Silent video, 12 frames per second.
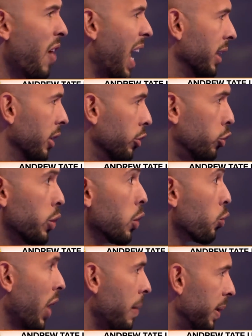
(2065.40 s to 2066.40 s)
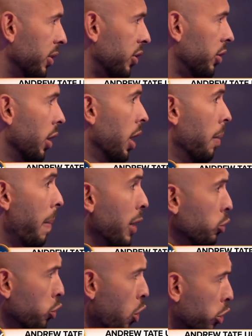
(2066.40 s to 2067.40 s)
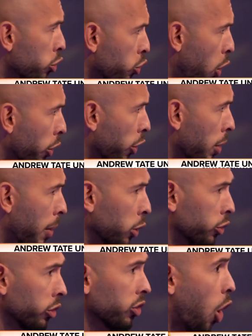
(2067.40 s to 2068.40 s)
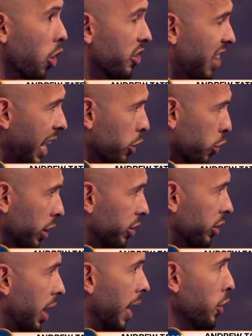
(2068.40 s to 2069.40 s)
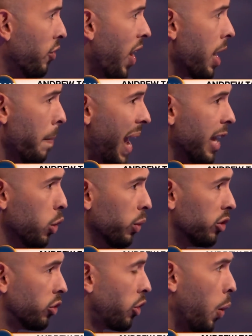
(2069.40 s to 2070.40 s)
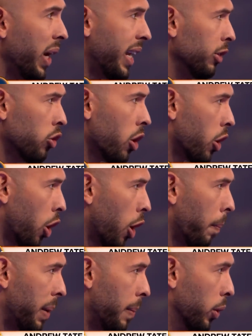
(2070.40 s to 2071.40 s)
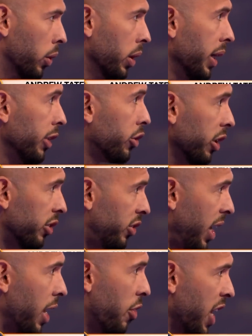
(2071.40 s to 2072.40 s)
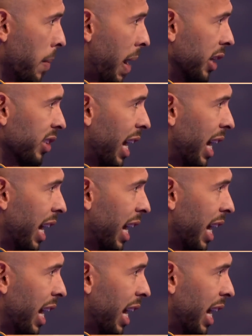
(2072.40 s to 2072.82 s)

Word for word: violence, you get rapists. Men who do not control their emotions are dangerous. If you find a man who is stoic, he's not going to hurt people. He's going to sit and think about his